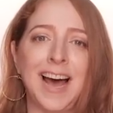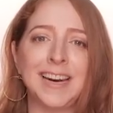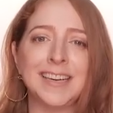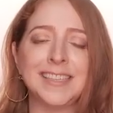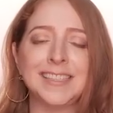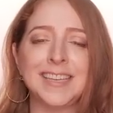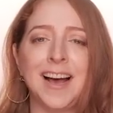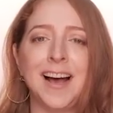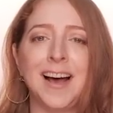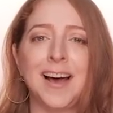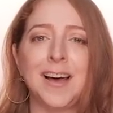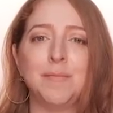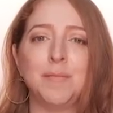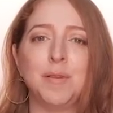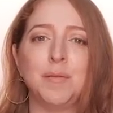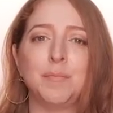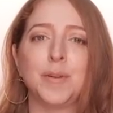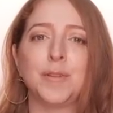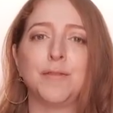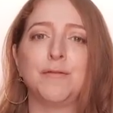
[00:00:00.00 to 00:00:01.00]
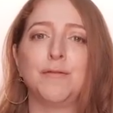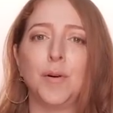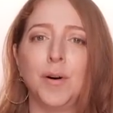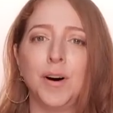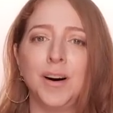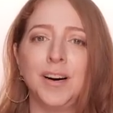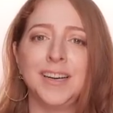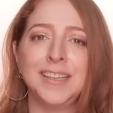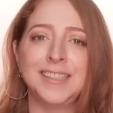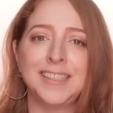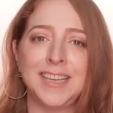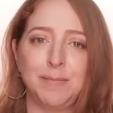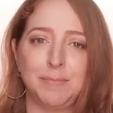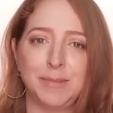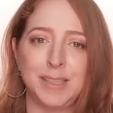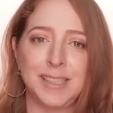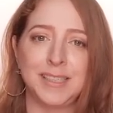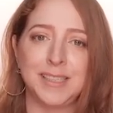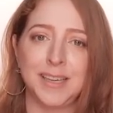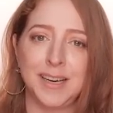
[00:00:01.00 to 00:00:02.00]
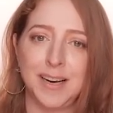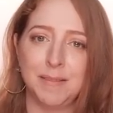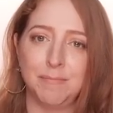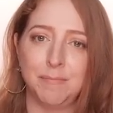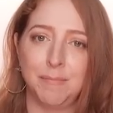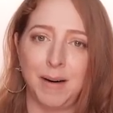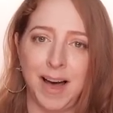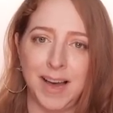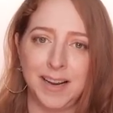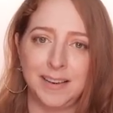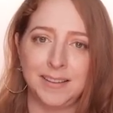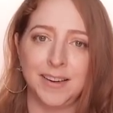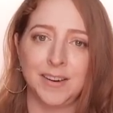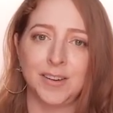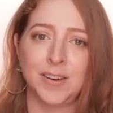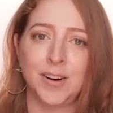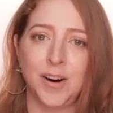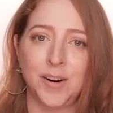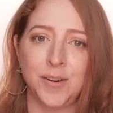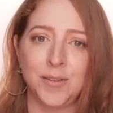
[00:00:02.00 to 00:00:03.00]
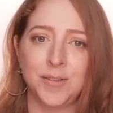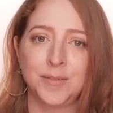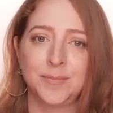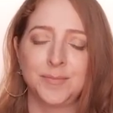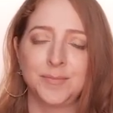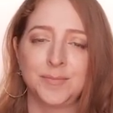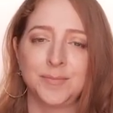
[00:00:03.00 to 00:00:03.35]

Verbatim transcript: at a time before attempting to combine their code.